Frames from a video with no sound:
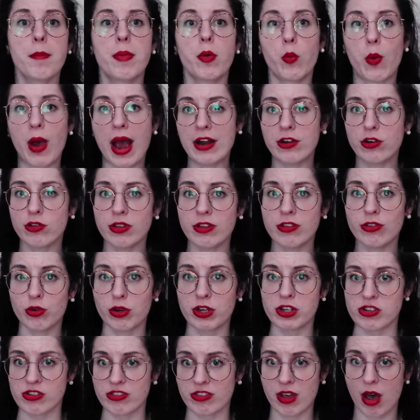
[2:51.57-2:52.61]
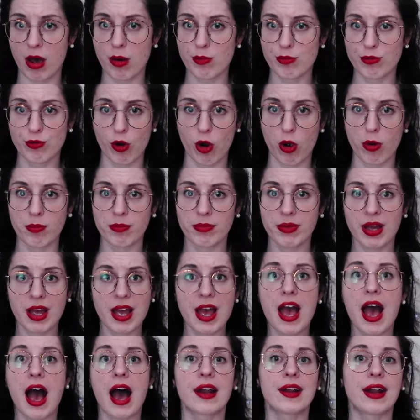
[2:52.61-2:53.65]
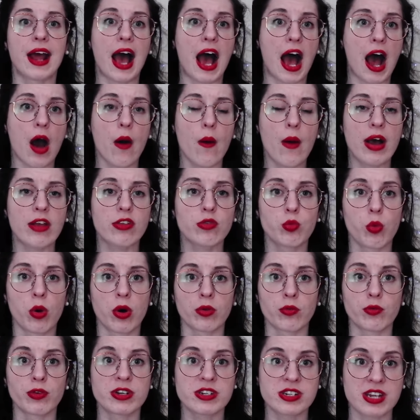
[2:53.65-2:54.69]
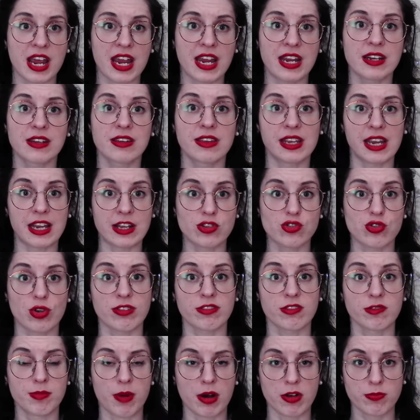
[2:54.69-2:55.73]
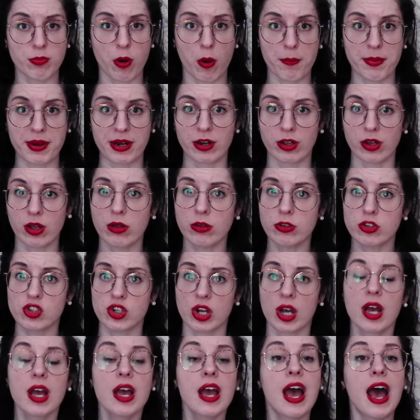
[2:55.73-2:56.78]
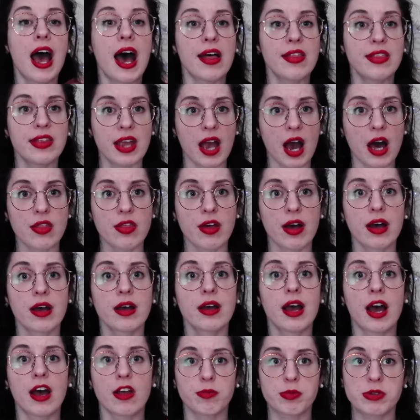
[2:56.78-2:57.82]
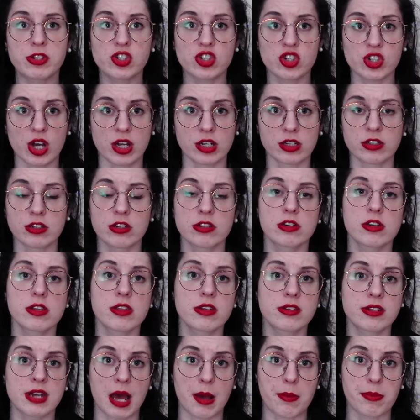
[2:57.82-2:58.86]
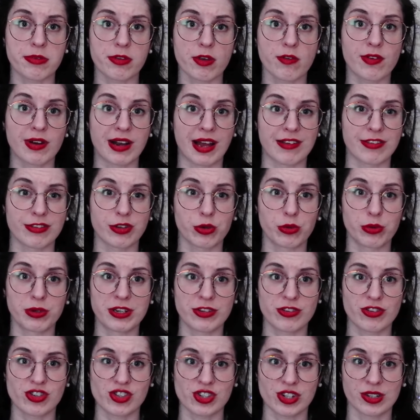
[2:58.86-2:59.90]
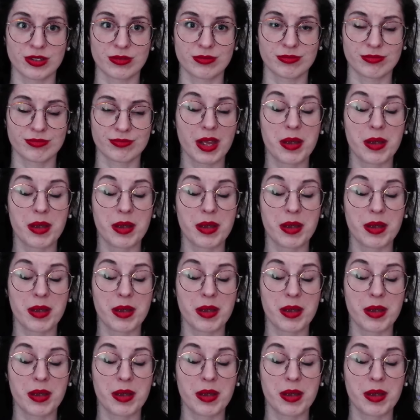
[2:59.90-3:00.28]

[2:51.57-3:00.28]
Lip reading: But where do these creatures come from? And how has one retained the interest of mass popular culture and the other has been shunned to the depths of classical literature?